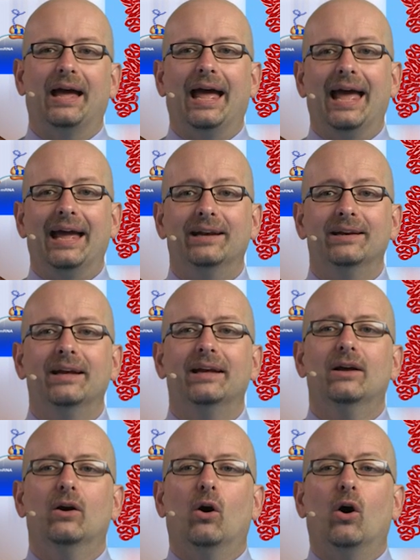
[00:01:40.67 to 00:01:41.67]
And
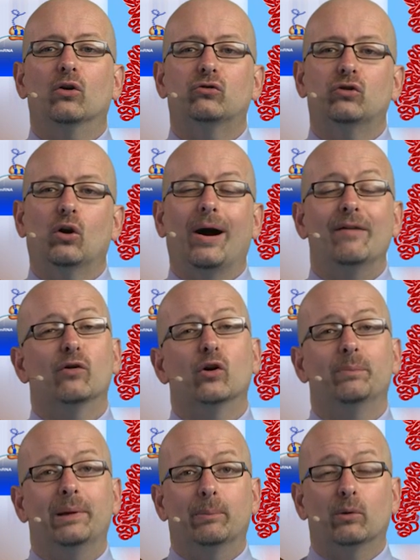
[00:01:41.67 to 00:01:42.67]
also I've
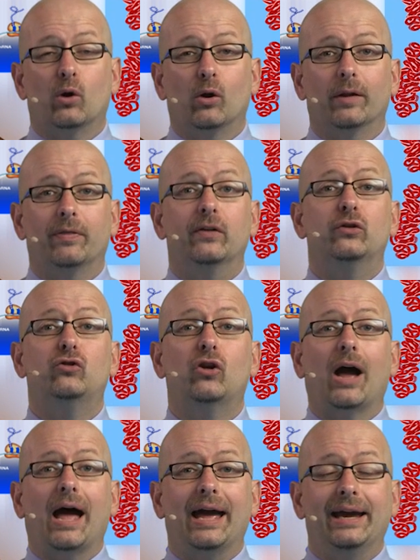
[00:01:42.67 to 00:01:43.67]
heard people call it the
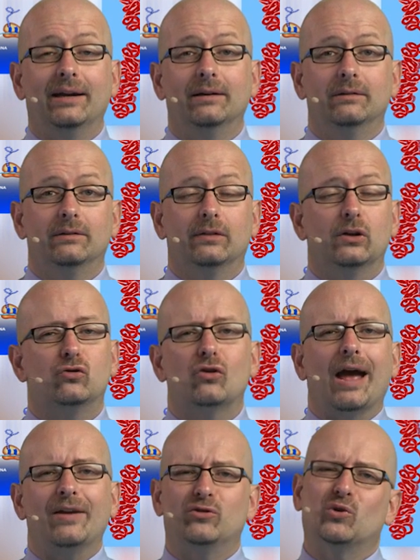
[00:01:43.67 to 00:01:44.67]

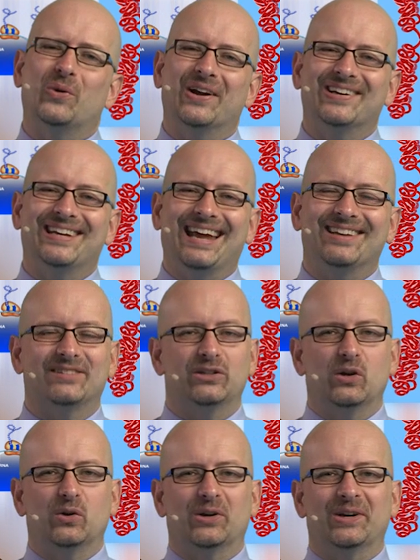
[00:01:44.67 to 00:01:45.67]
chi-square test.
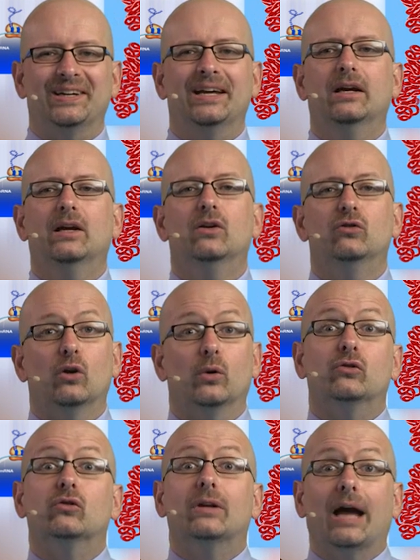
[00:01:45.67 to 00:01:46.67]
No good. So
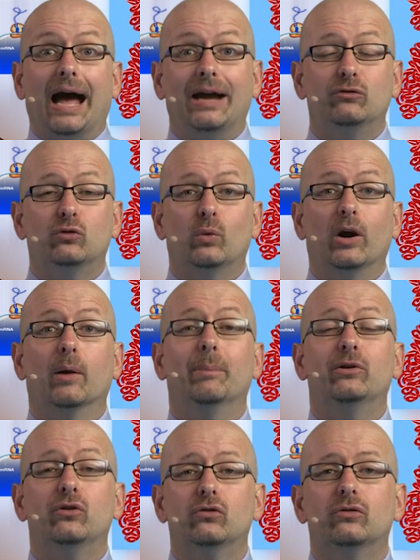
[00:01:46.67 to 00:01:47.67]
it's chi-square,
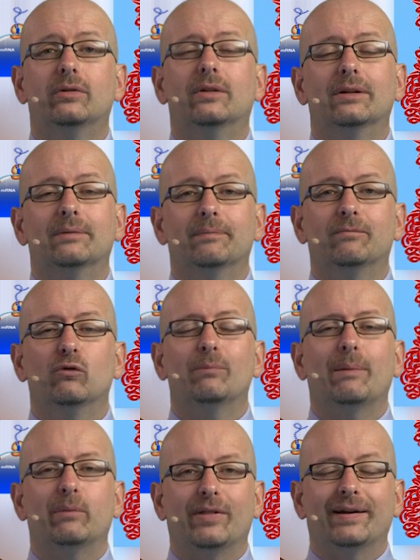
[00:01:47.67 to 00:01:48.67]
but just to
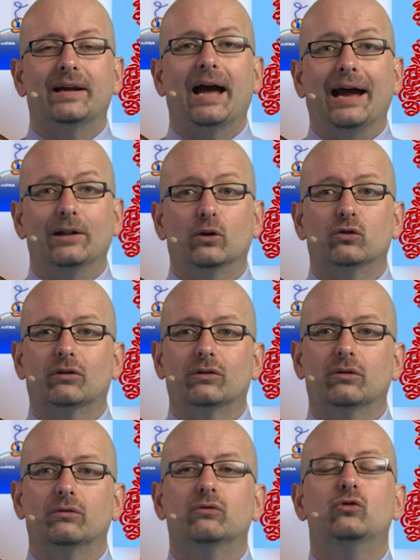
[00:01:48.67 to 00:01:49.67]
remember that chi looks
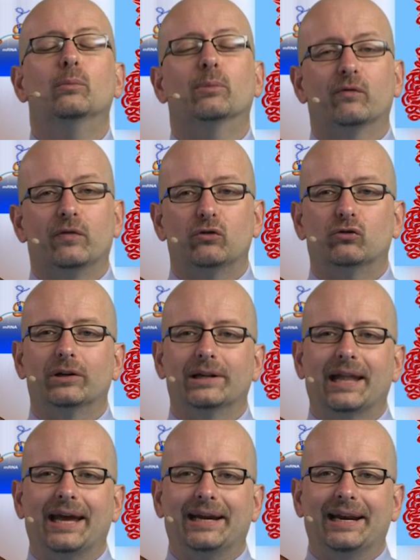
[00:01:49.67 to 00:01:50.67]
superficially
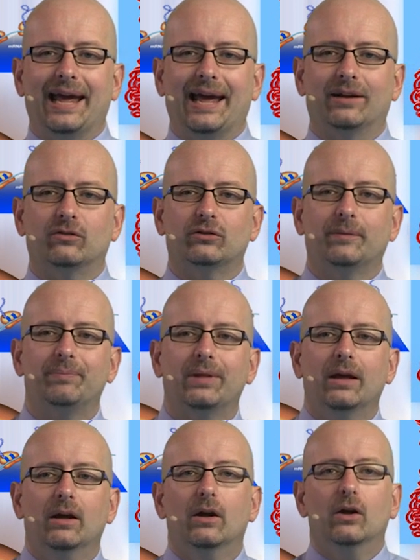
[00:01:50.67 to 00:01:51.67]
like an X.
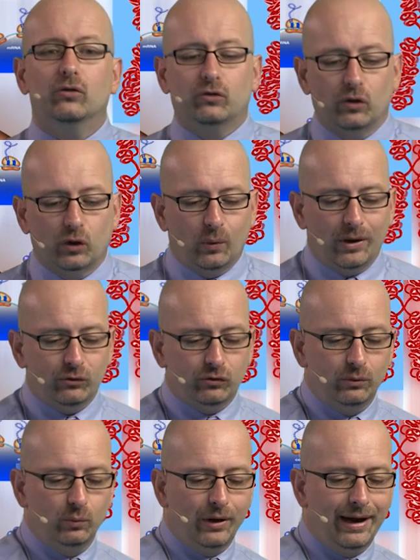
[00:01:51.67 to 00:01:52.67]
So the
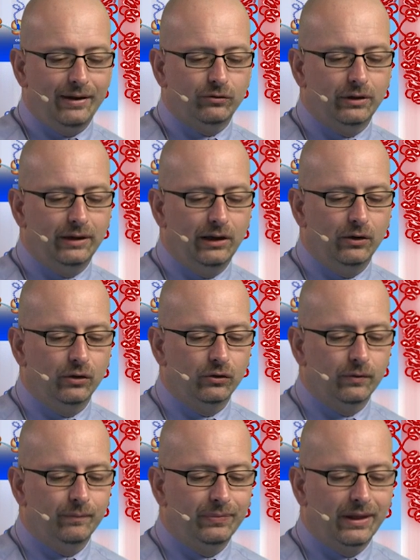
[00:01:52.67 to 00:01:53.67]
question we're asking here is,